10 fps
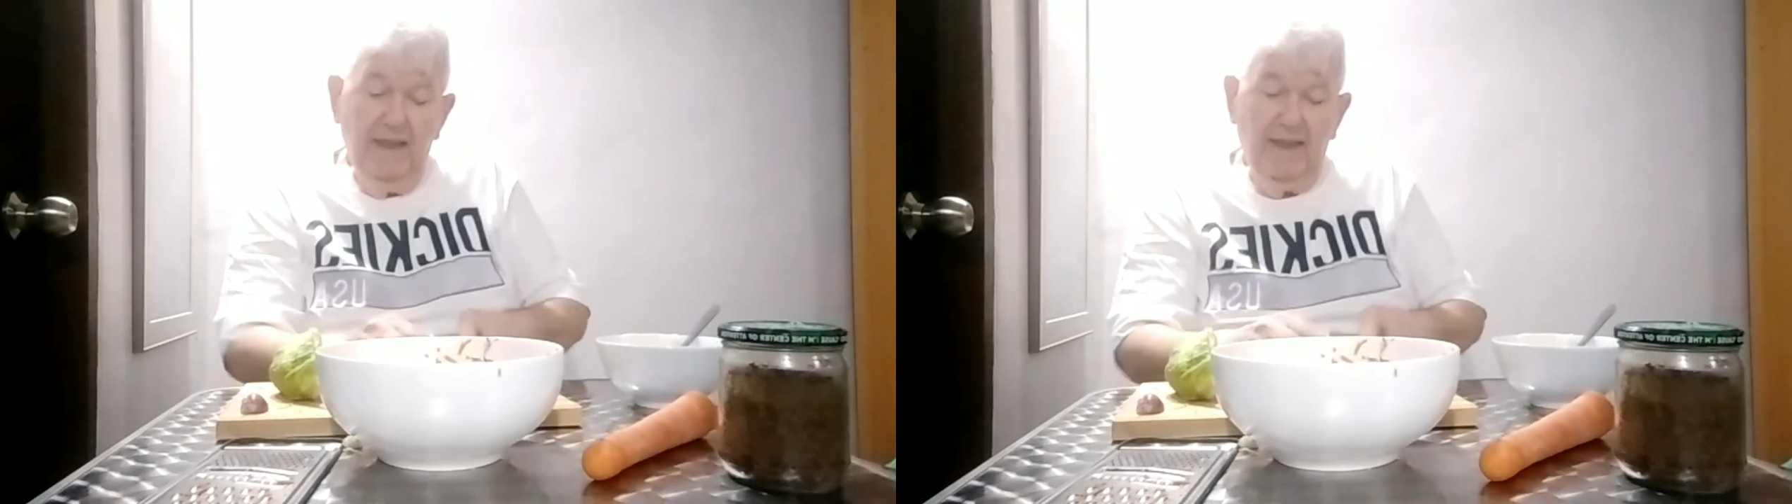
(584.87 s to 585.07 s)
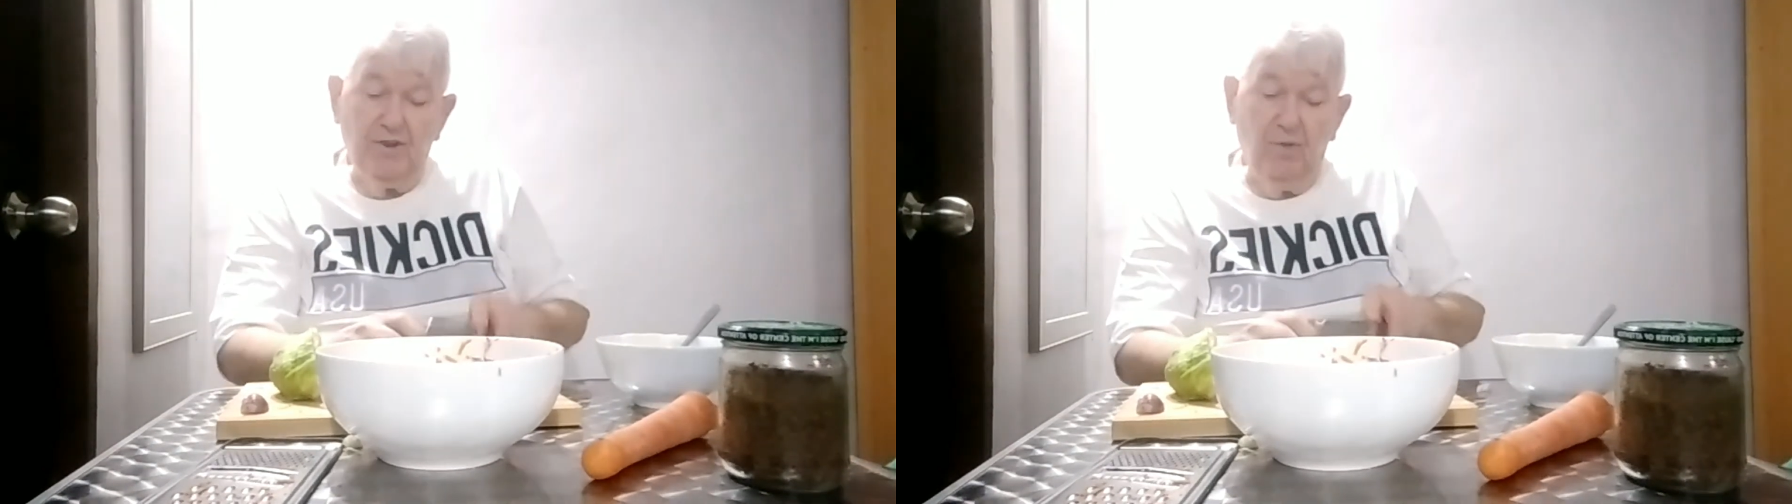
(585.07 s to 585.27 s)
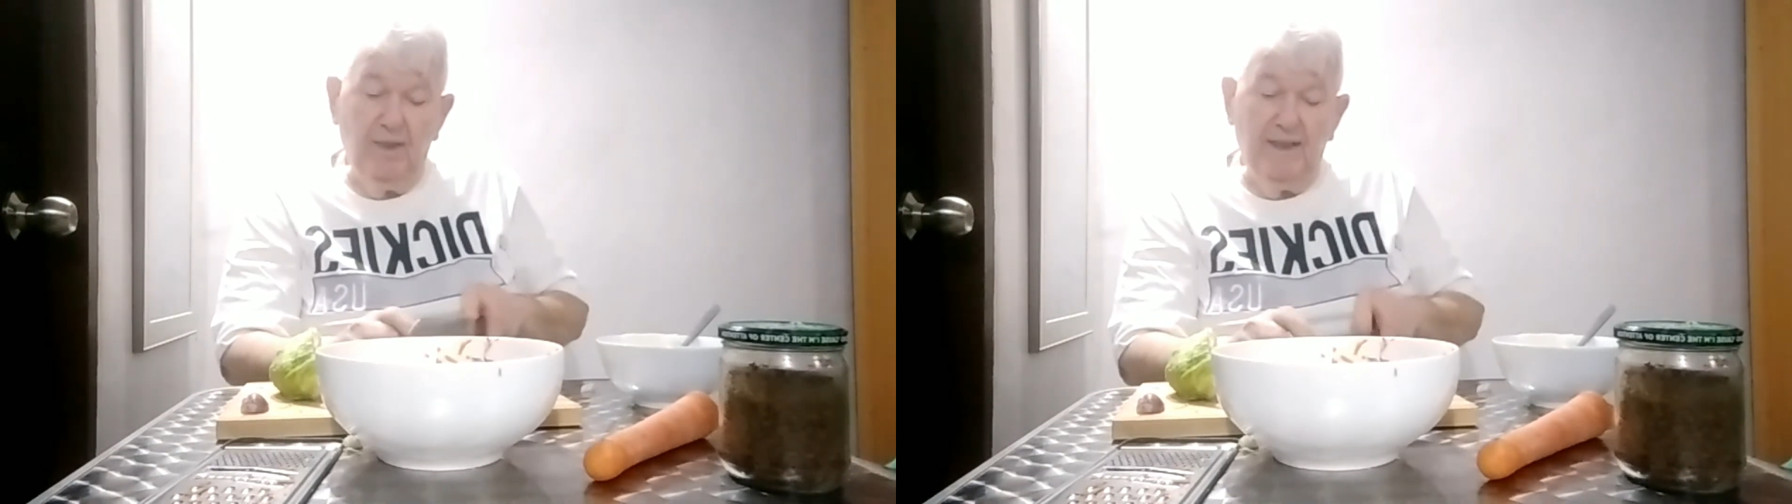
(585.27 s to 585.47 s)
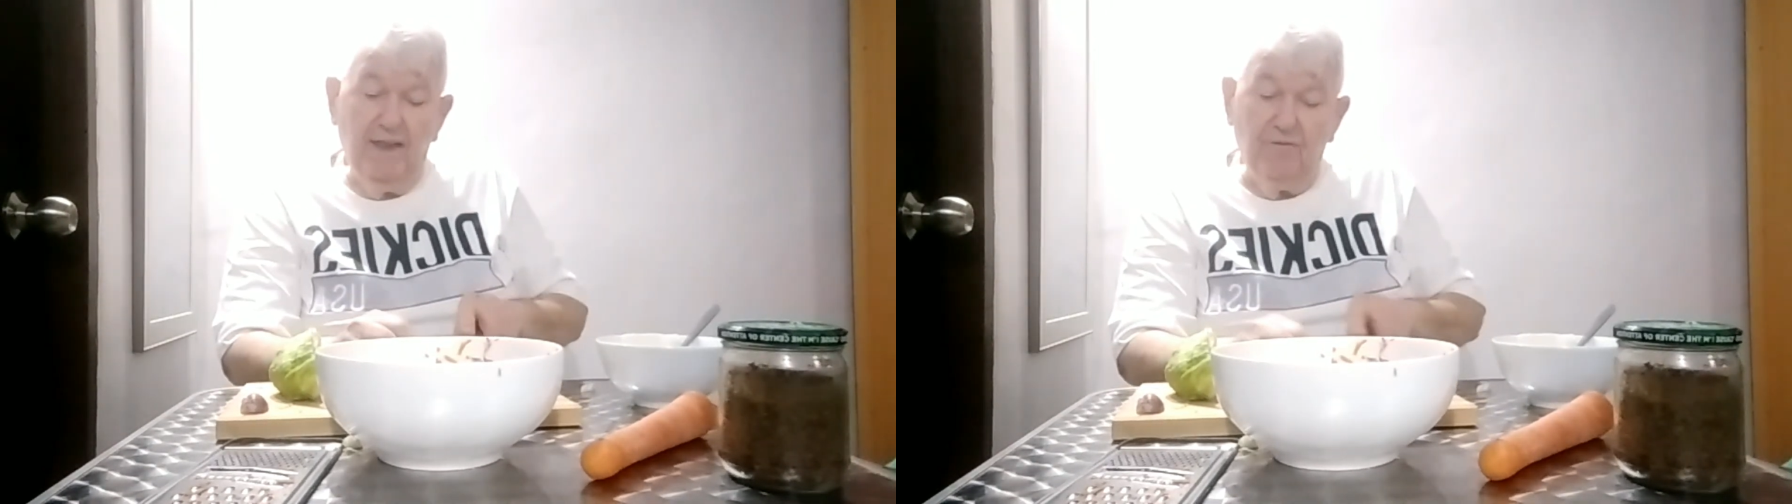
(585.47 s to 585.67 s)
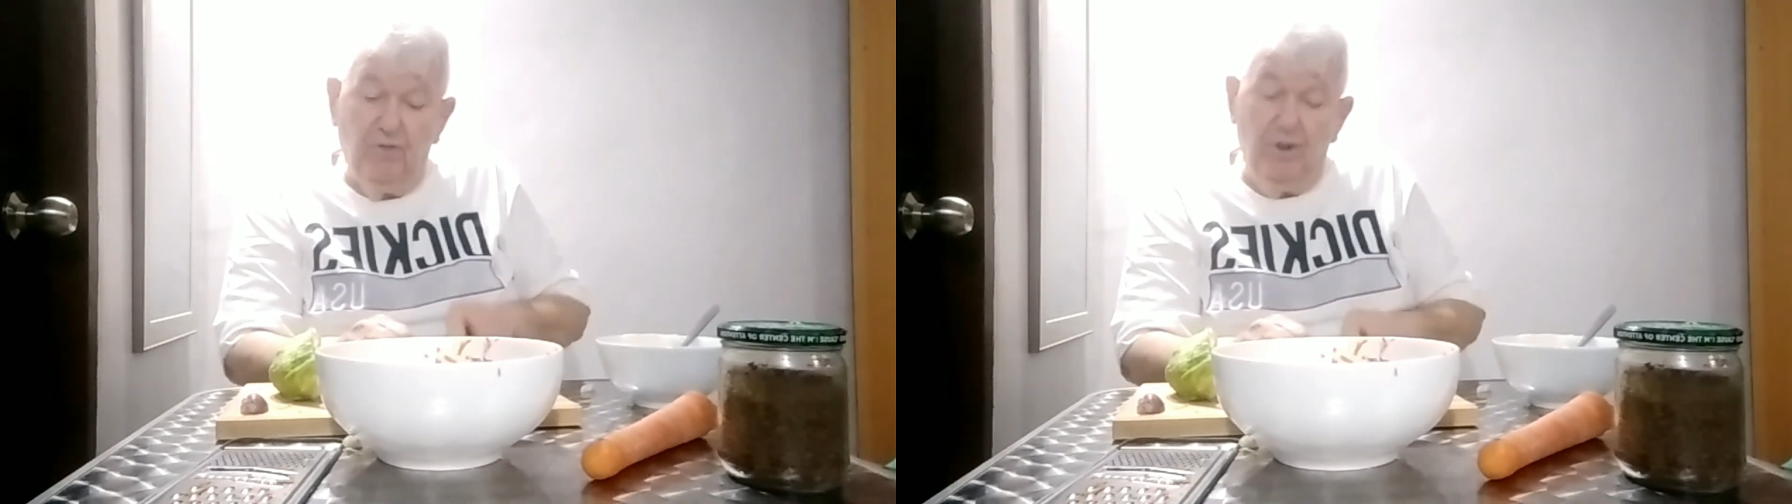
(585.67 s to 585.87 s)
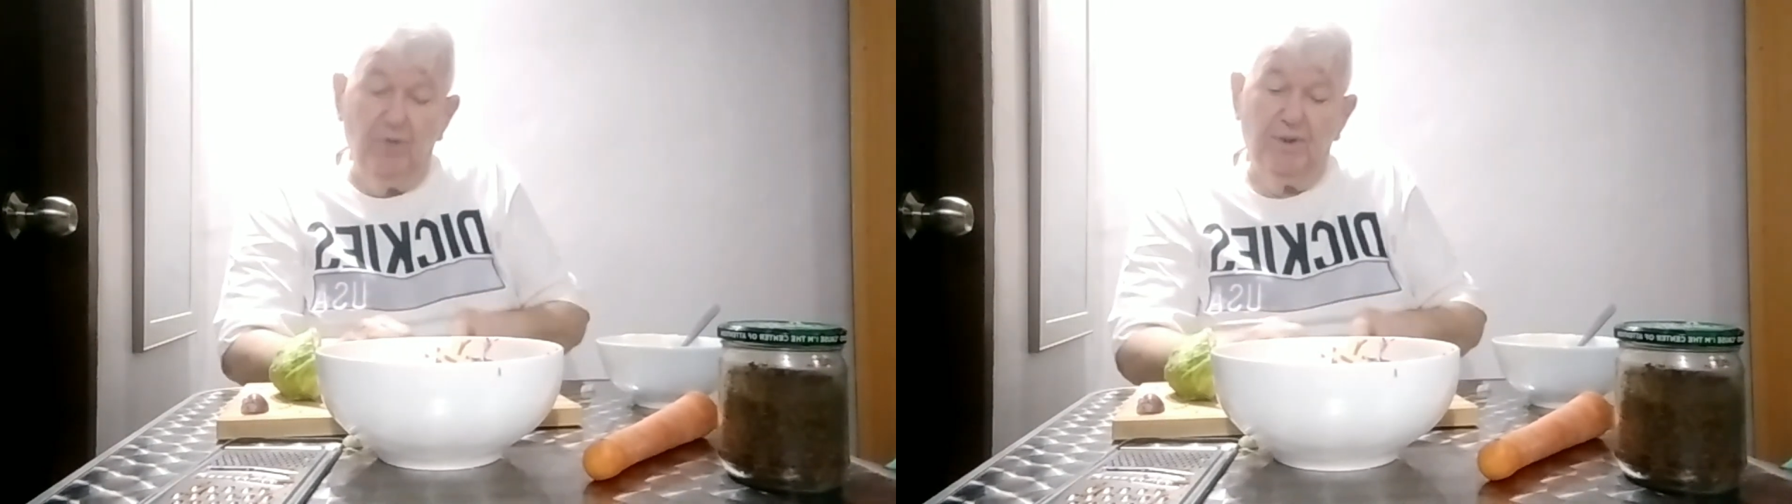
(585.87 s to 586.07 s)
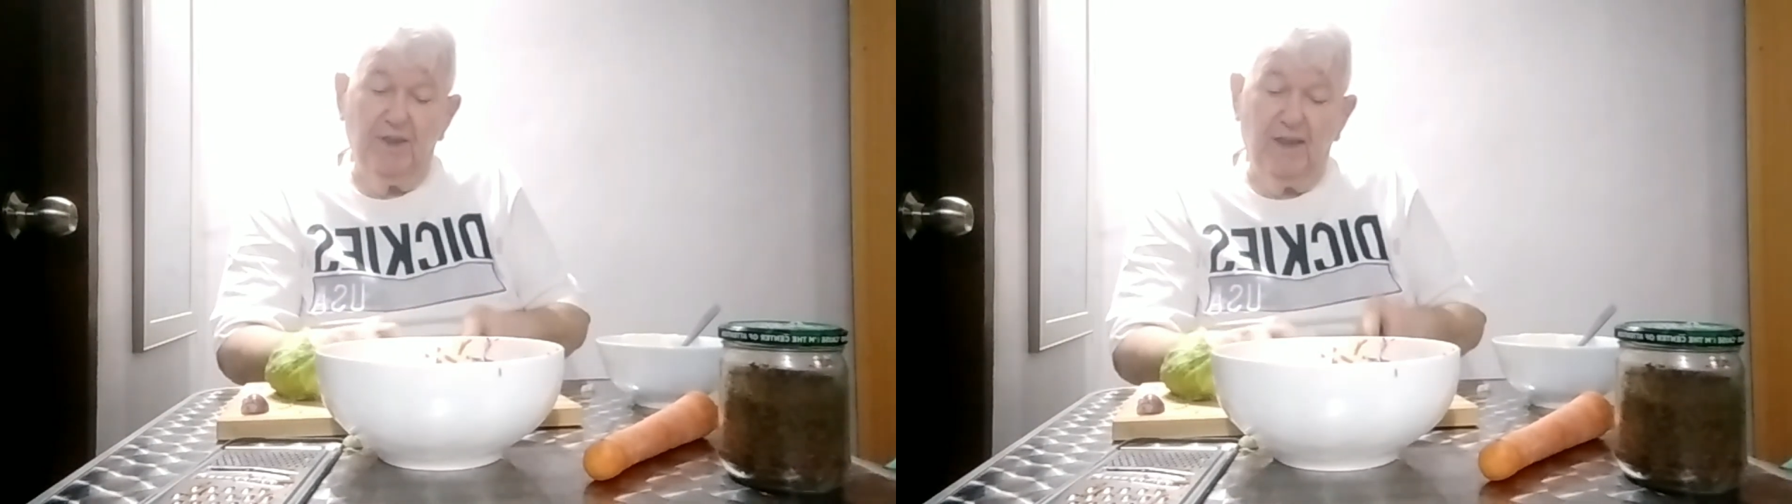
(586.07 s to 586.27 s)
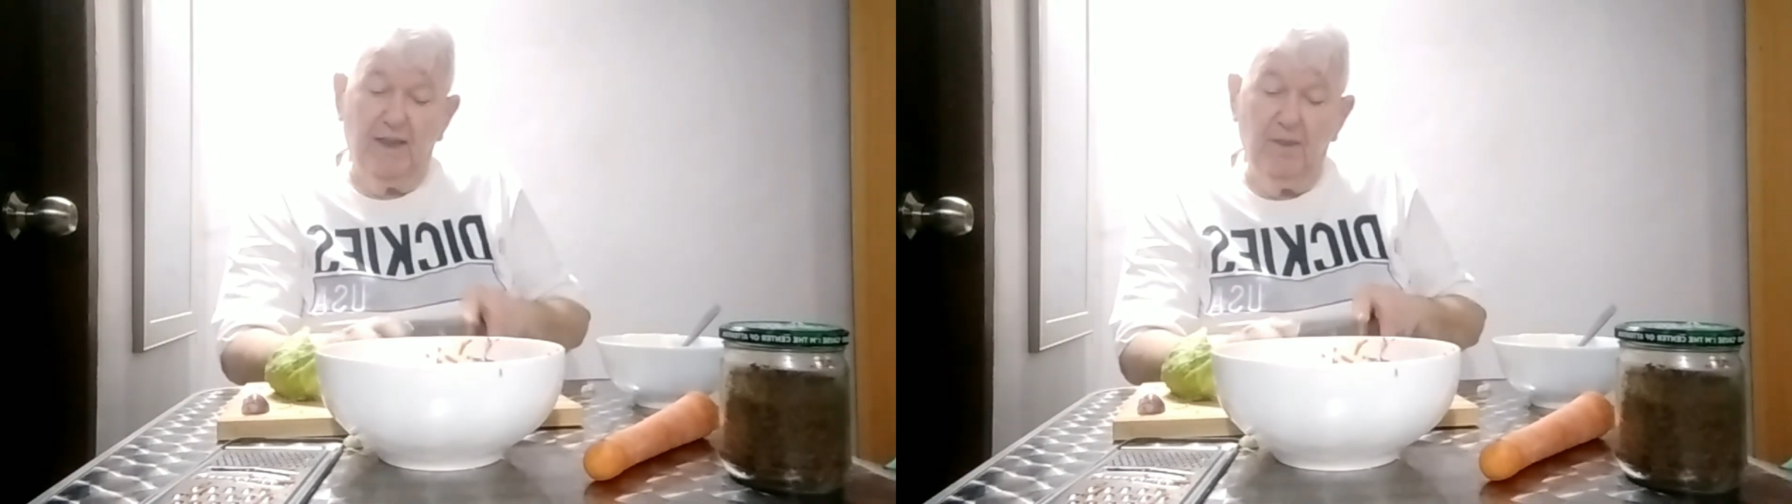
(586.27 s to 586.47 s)
it's already cut for you with
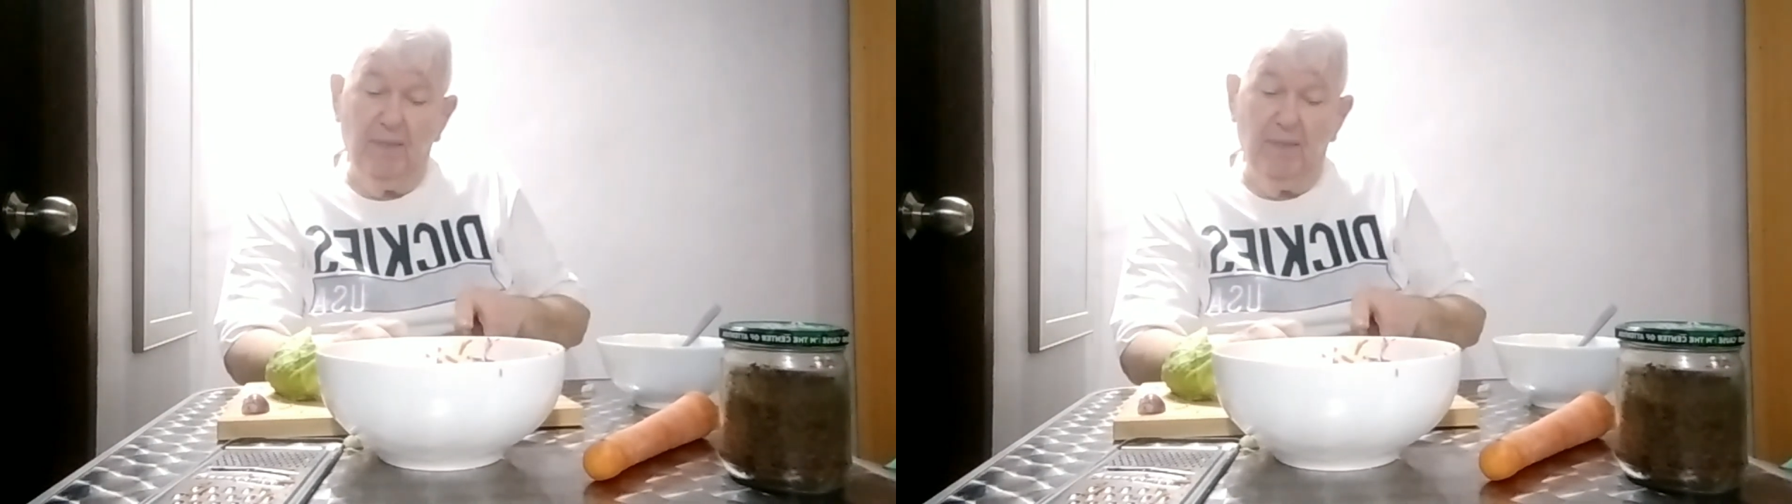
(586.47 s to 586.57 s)
the cut